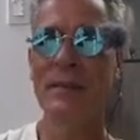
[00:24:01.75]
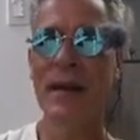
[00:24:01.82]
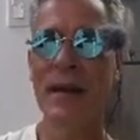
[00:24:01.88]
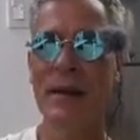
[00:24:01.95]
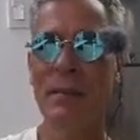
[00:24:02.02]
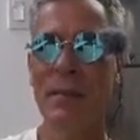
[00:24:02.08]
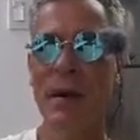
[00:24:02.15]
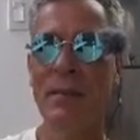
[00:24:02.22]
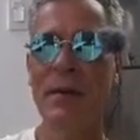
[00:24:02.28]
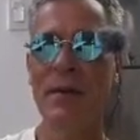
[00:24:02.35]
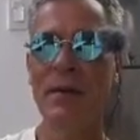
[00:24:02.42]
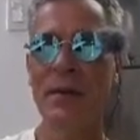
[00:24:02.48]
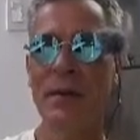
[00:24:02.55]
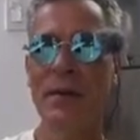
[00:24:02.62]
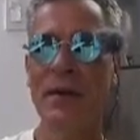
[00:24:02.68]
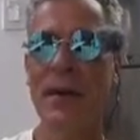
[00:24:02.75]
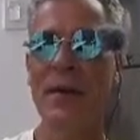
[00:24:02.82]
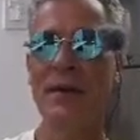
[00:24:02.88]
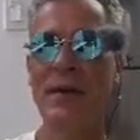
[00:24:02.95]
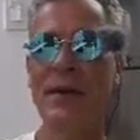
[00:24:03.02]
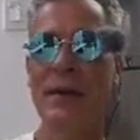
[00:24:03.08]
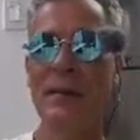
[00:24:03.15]
I had a barbecue grill
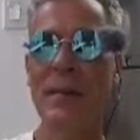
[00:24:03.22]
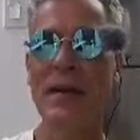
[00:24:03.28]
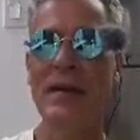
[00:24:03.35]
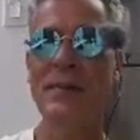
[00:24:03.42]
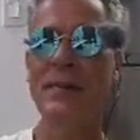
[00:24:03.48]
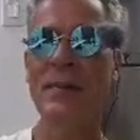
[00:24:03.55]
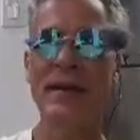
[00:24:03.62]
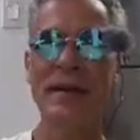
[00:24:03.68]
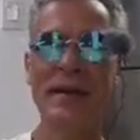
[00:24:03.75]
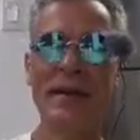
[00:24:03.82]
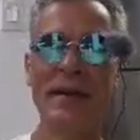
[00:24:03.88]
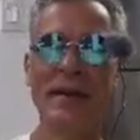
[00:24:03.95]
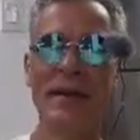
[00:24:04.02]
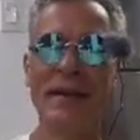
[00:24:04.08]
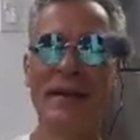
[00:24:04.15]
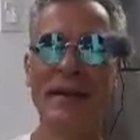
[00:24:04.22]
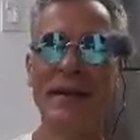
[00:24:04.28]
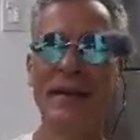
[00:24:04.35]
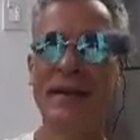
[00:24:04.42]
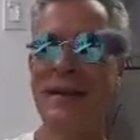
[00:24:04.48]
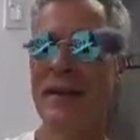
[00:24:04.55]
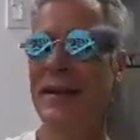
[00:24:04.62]
down in the basement,
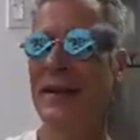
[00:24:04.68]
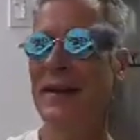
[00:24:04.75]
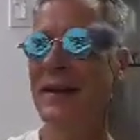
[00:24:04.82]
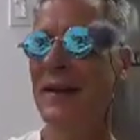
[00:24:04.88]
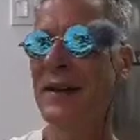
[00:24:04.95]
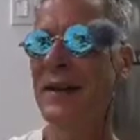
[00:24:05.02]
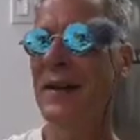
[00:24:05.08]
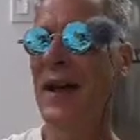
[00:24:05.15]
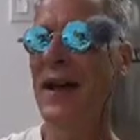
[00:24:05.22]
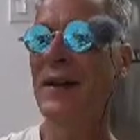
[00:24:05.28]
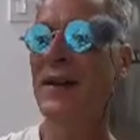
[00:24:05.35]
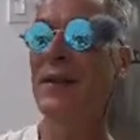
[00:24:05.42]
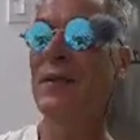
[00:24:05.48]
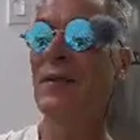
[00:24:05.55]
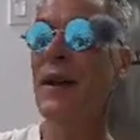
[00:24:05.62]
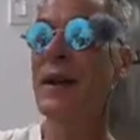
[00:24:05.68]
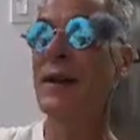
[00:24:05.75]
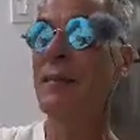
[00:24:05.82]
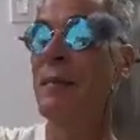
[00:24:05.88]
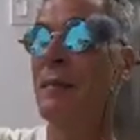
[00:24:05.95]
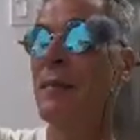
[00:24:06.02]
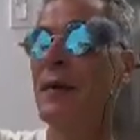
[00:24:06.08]
and I could, right
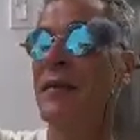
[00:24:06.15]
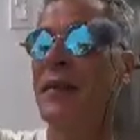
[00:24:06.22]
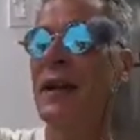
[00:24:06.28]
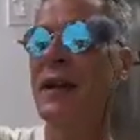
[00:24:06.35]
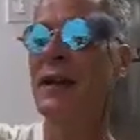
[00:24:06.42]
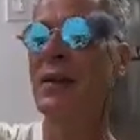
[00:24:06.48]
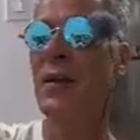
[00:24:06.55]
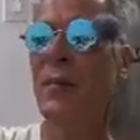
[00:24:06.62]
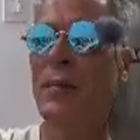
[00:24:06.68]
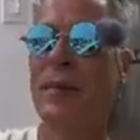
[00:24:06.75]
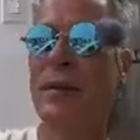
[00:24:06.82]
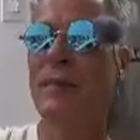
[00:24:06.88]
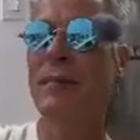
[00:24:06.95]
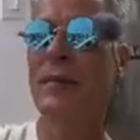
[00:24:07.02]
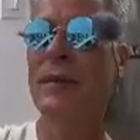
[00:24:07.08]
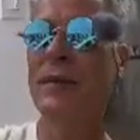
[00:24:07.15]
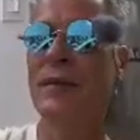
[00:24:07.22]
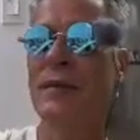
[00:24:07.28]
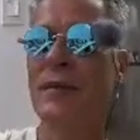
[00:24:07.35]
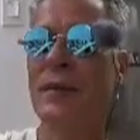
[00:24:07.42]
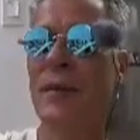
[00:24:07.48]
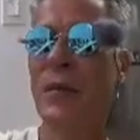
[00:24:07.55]
up above it, I could open up
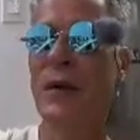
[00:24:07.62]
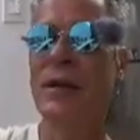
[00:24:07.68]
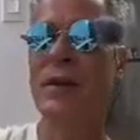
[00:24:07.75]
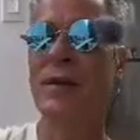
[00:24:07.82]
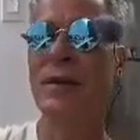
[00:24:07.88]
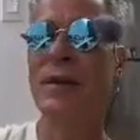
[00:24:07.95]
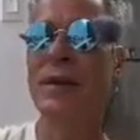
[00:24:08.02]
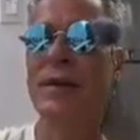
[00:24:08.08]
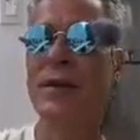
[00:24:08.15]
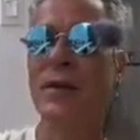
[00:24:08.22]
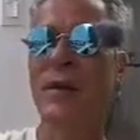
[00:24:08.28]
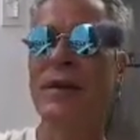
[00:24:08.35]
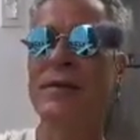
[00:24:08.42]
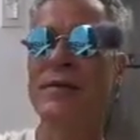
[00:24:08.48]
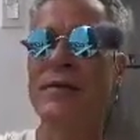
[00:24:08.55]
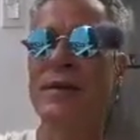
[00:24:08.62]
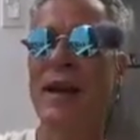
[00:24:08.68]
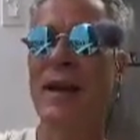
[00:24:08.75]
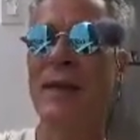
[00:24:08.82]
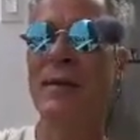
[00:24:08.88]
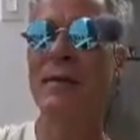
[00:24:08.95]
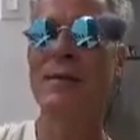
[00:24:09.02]
the window, and in the
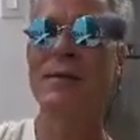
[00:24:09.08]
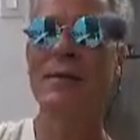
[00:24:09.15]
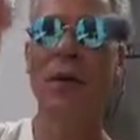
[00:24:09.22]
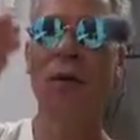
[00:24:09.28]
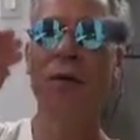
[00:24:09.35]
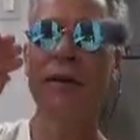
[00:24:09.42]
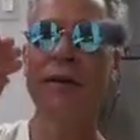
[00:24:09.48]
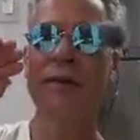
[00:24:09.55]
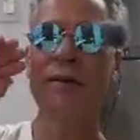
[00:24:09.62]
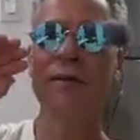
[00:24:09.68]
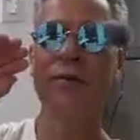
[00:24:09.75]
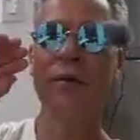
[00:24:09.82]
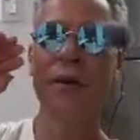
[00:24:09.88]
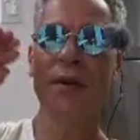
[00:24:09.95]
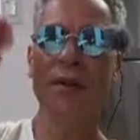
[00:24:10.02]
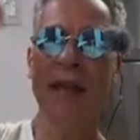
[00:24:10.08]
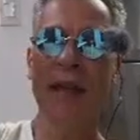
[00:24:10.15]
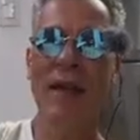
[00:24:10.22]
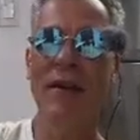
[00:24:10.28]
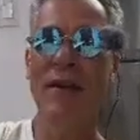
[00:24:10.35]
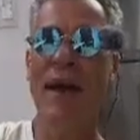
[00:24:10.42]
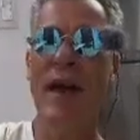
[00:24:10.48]
wintertime, it was always drawing the
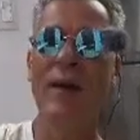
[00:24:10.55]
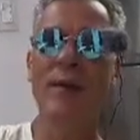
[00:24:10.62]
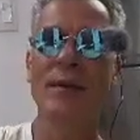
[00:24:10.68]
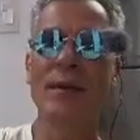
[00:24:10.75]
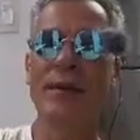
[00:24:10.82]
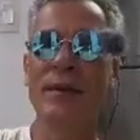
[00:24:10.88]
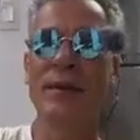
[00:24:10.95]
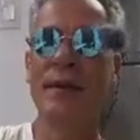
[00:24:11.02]
air out,